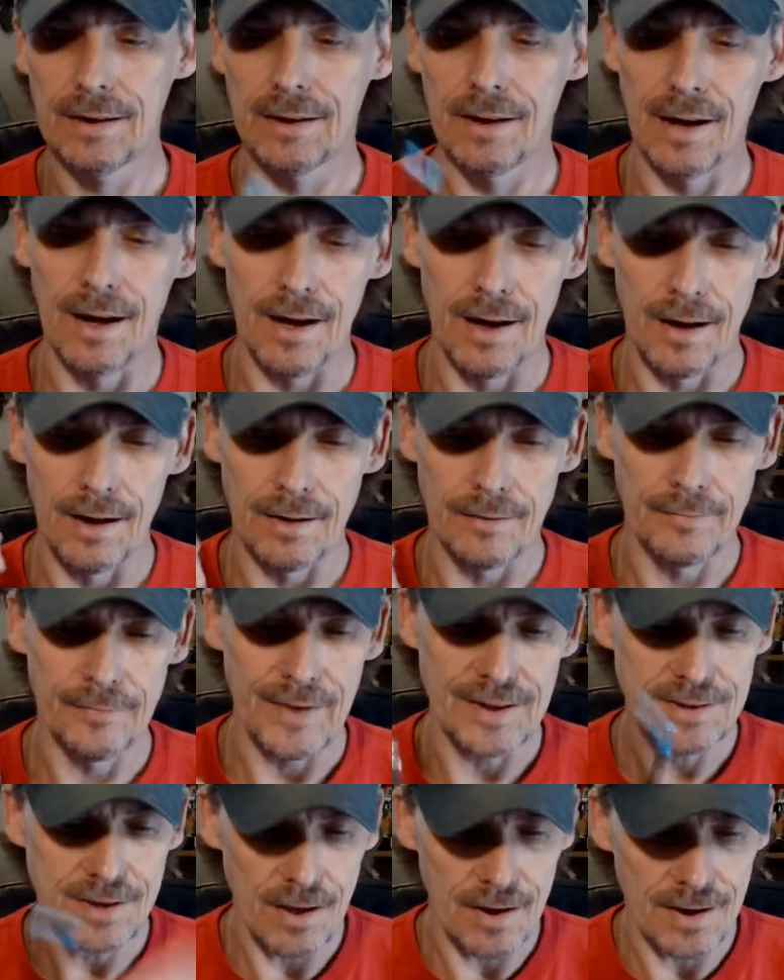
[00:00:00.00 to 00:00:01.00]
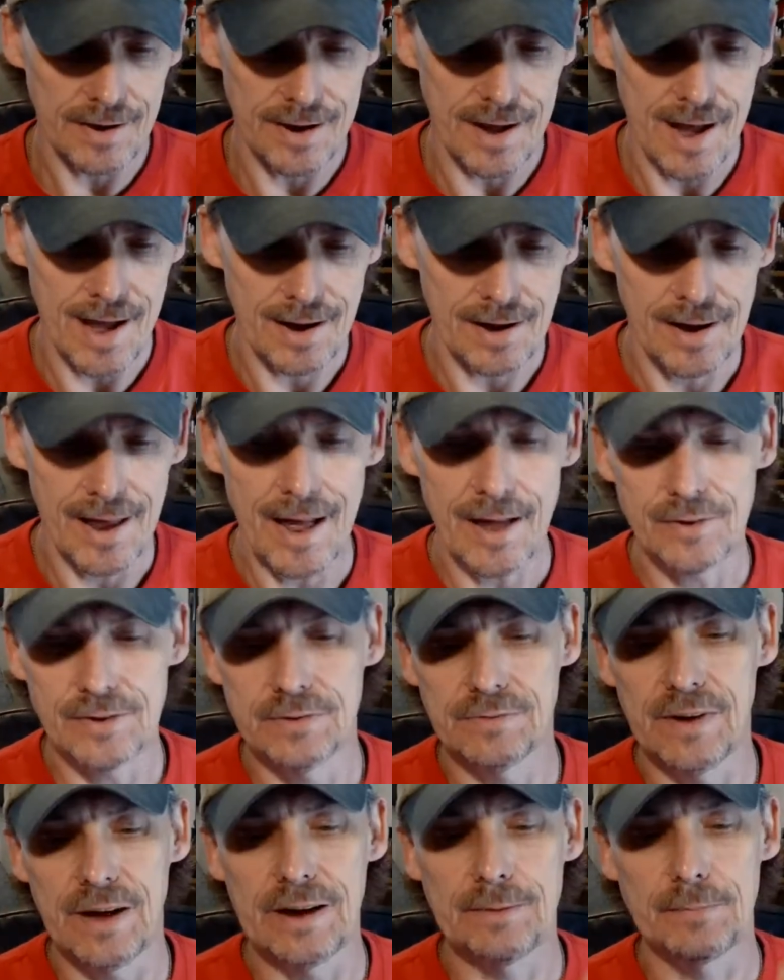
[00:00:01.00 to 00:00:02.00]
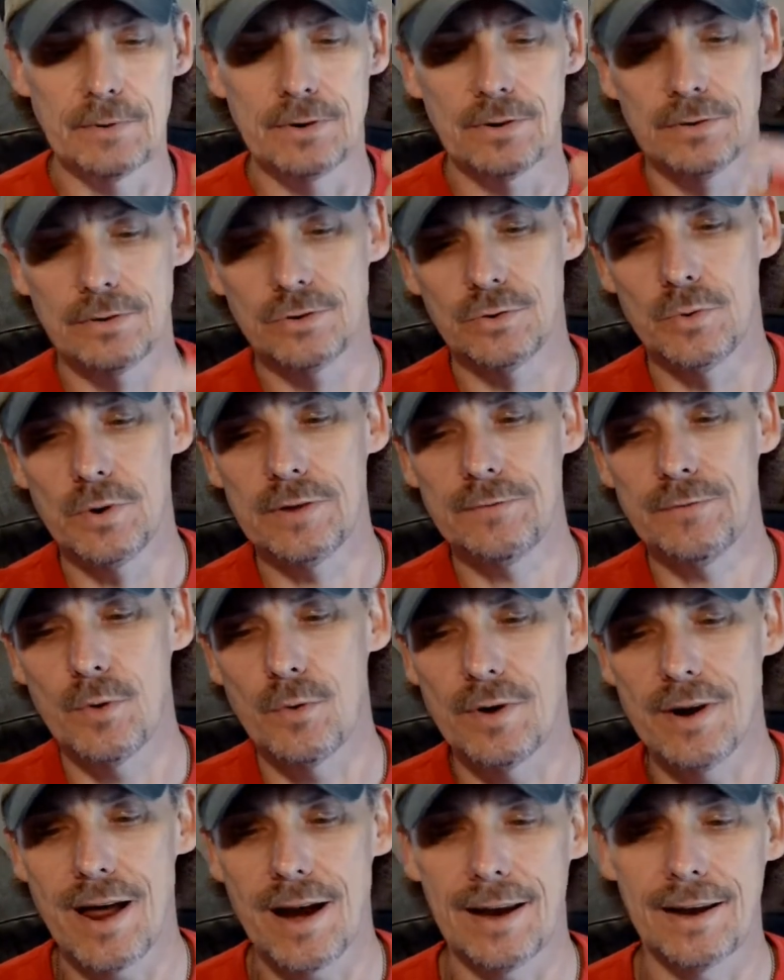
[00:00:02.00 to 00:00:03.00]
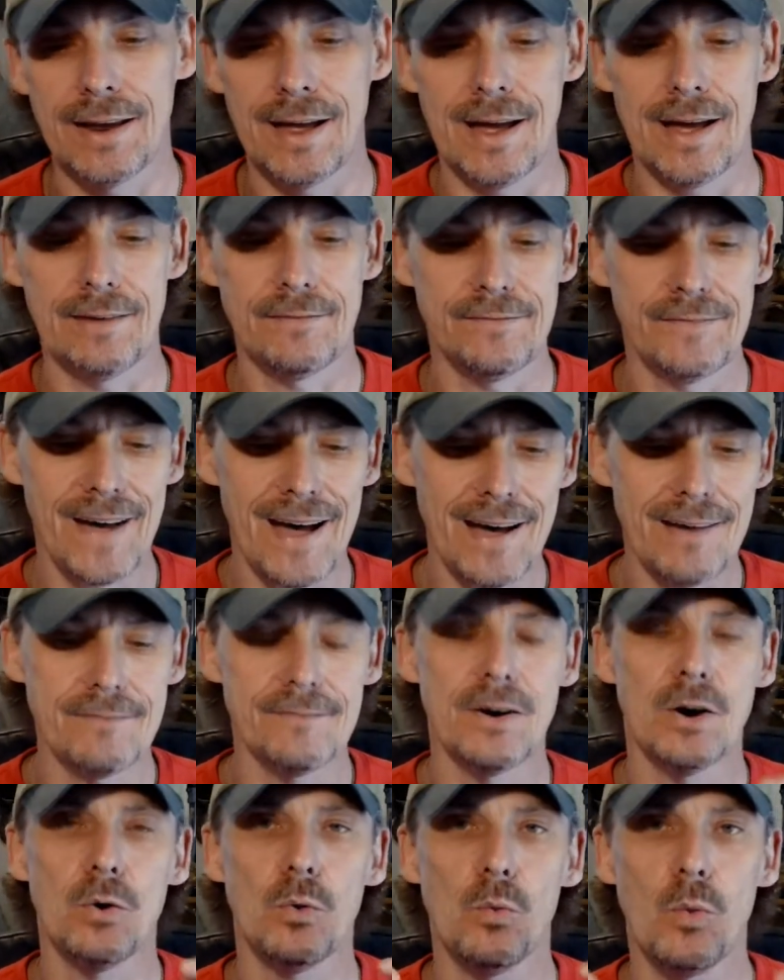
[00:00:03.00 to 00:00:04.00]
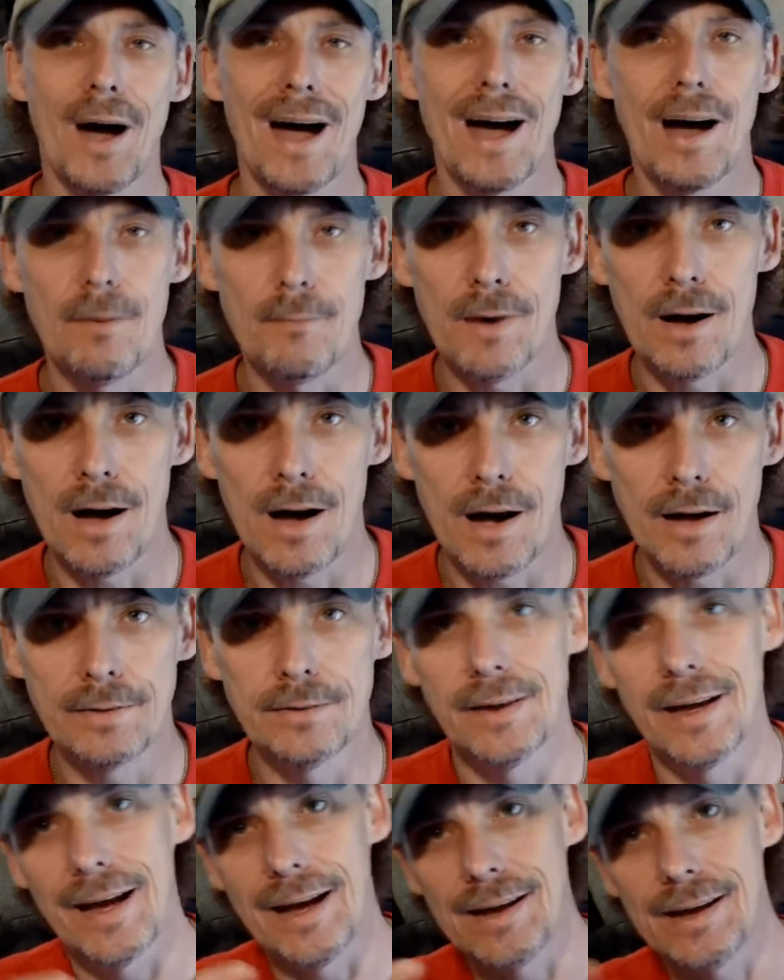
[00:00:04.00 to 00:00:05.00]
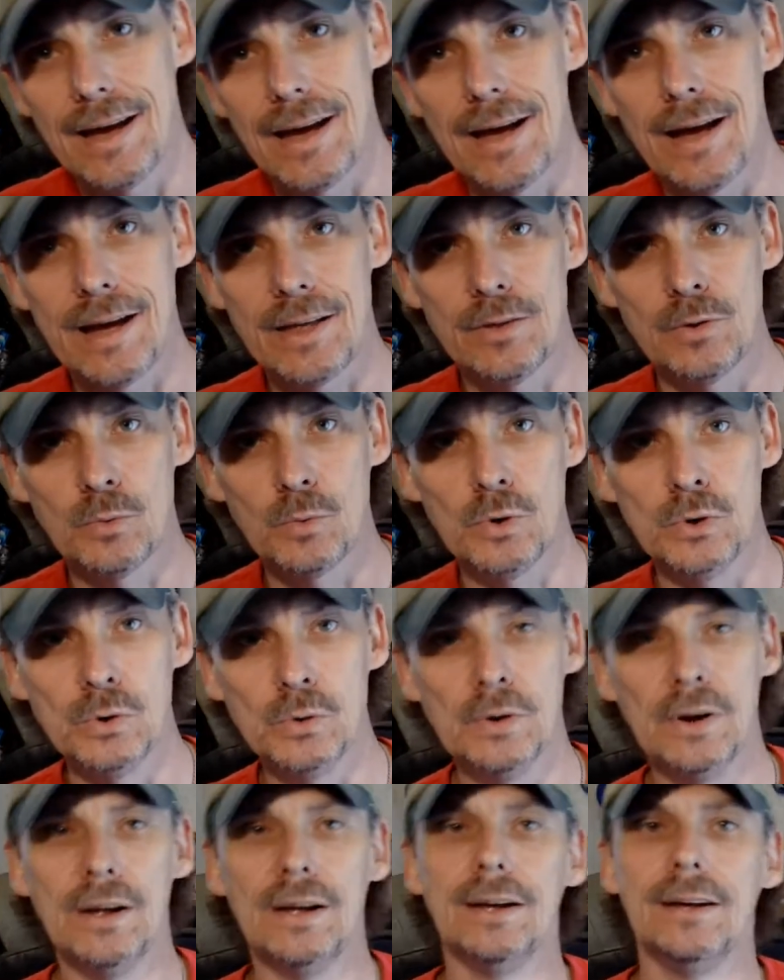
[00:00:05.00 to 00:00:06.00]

That's all I got. Clouds of Vapor, $24.99, 5-volt Wow mod, aka the Woo.